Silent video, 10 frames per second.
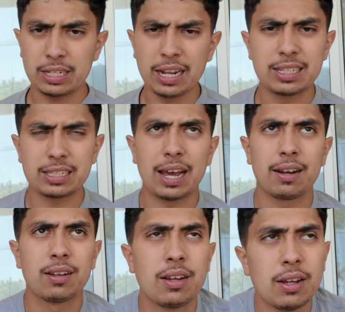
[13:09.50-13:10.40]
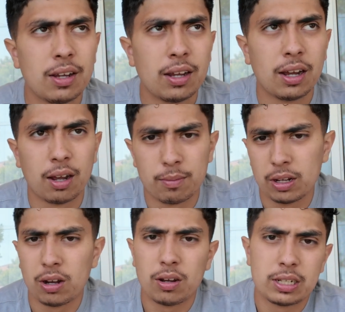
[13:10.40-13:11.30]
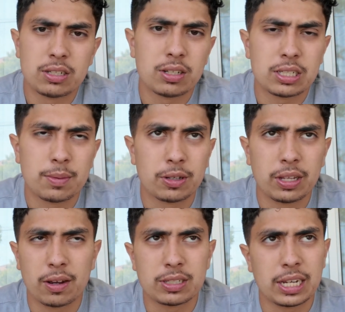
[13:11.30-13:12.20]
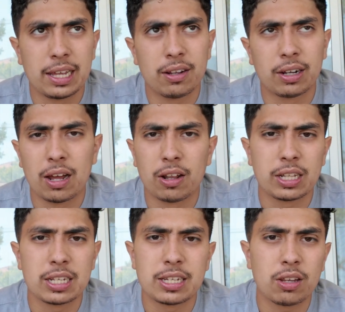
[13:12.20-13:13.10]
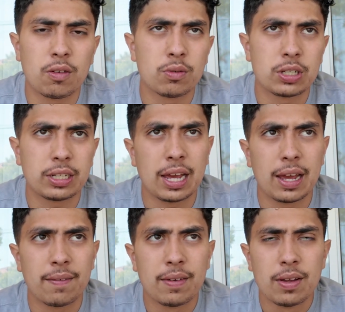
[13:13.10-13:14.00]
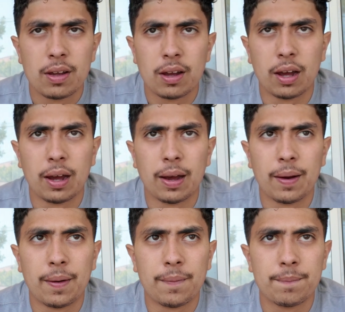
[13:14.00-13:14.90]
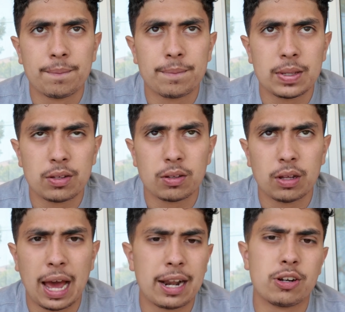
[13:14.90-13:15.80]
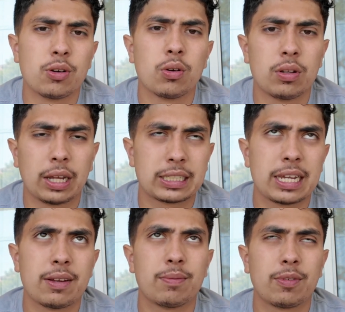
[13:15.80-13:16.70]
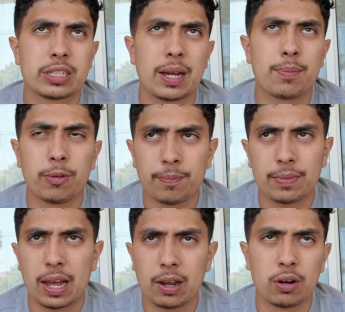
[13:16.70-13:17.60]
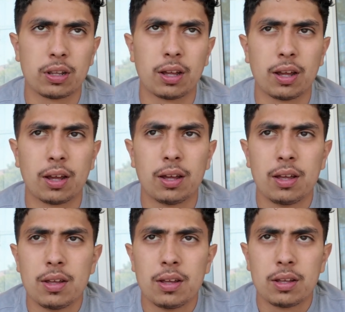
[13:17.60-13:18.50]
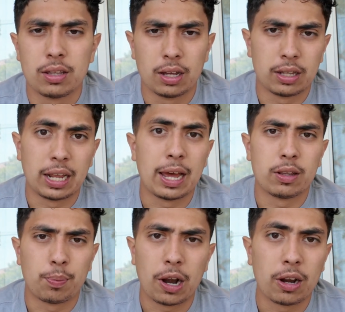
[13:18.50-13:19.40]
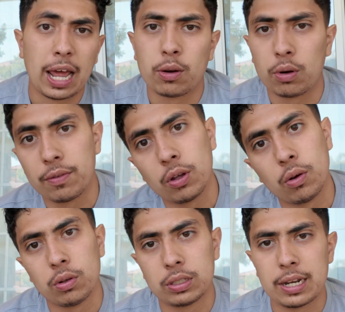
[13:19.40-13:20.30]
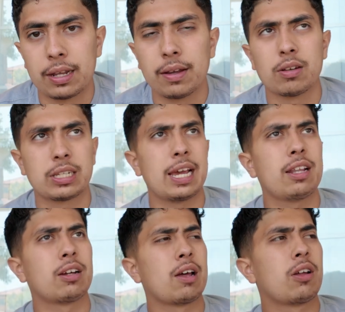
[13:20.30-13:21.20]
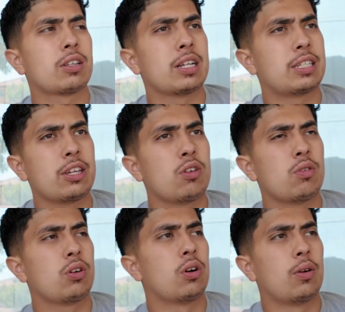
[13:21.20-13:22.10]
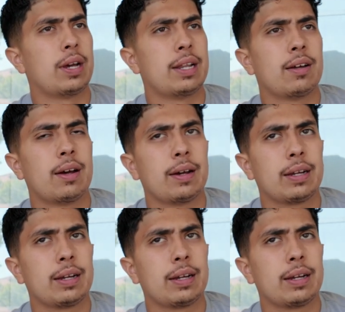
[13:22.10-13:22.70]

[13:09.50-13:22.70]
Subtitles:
tenant side, it's all the similar thing. I'll say, hey, look, how long did it take you to get out of your old, like, say, for example, I go to the prior landlord of the old tenant. I'll say, hey, look, how long did it take you to go and